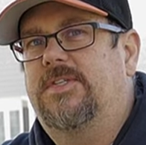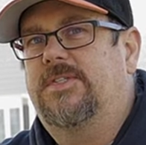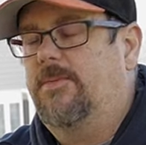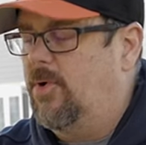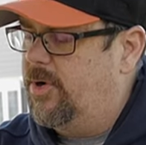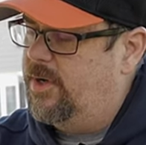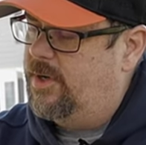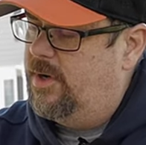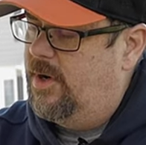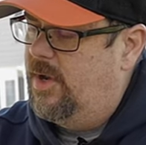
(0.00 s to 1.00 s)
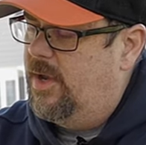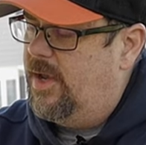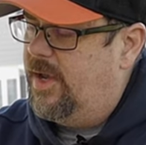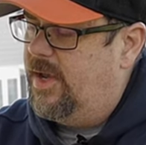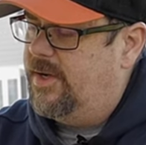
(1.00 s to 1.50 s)
system on it,
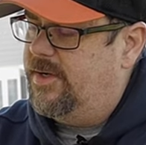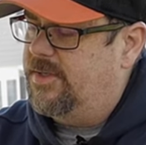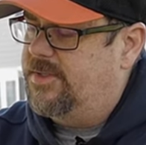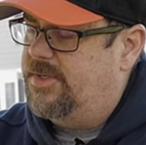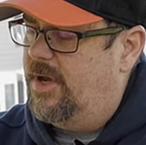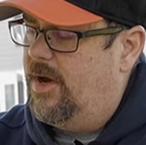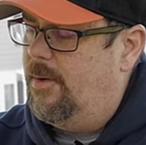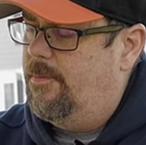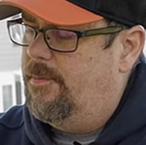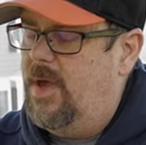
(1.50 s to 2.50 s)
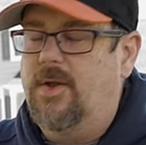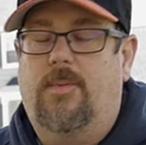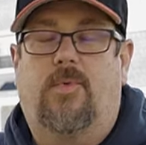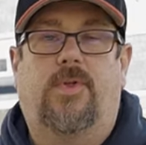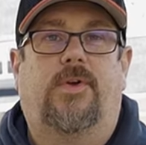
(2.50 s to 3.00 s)
and it's held
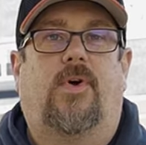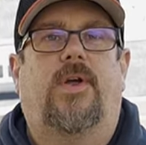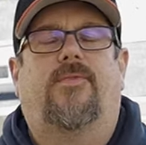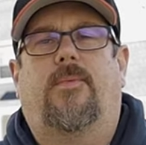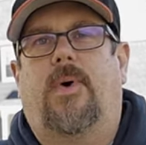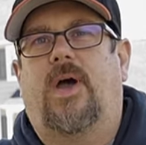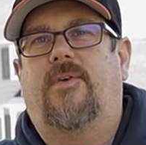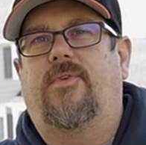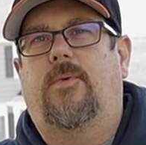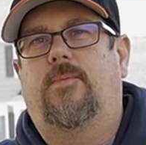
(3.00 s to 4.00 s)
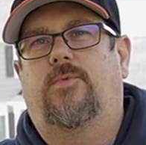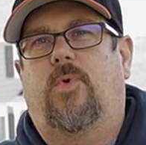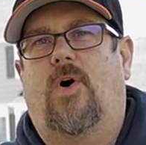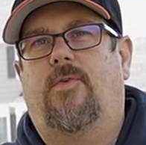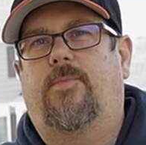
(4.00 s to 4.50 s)
up really great for my iPhone
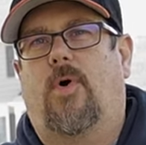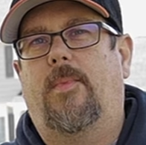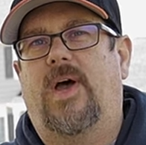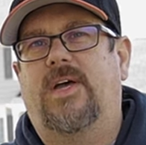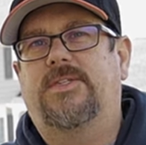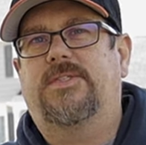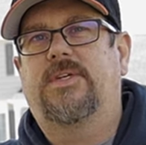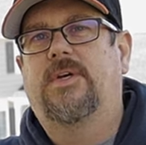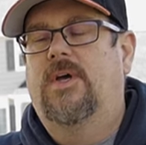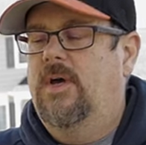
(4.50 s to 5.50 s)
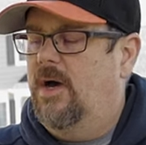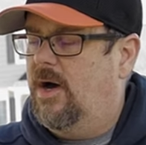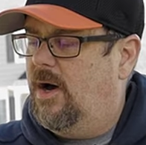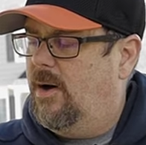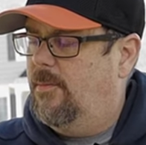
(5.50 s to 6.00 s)
12 Pro Max.
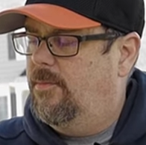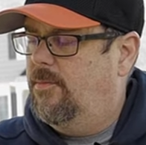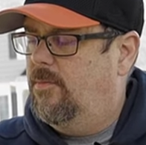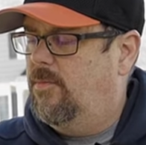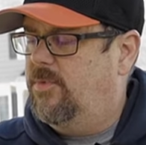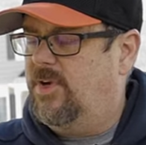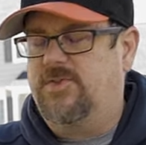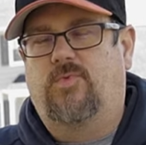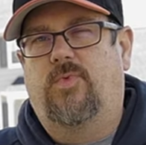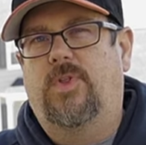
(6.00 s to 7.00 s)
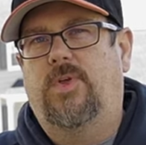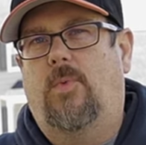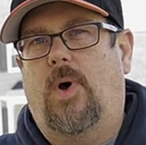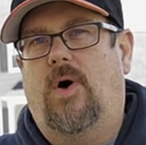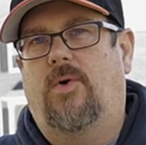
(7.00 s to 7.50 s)
Does really
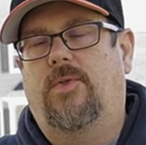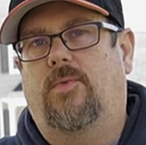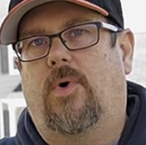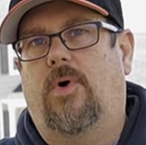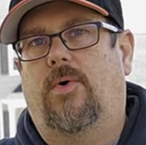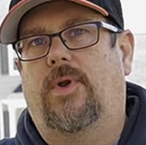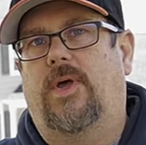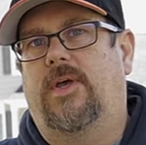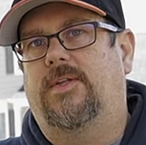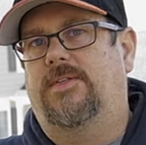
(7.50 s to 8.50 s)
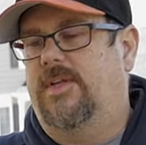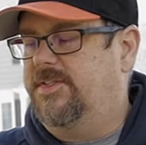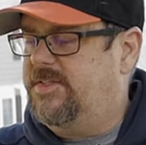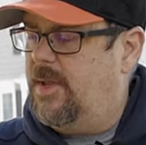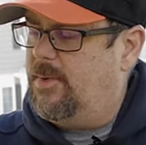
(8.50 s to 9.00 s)
well on the road. It
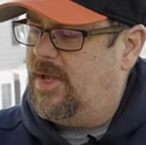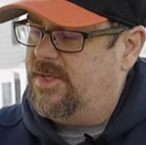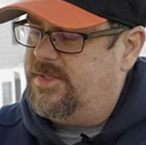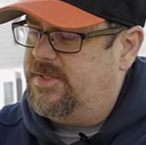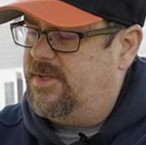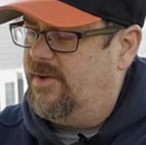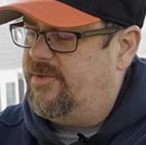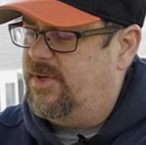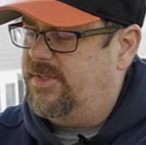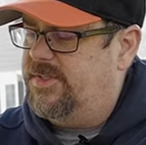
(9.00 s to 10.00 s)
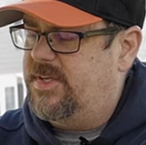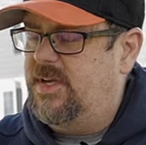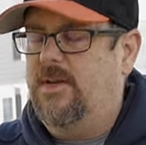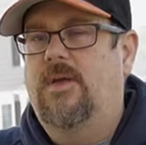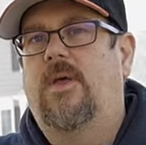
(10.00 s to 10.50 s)
stabilizes enough that you can see
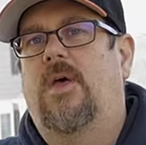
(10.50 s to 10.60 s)
it,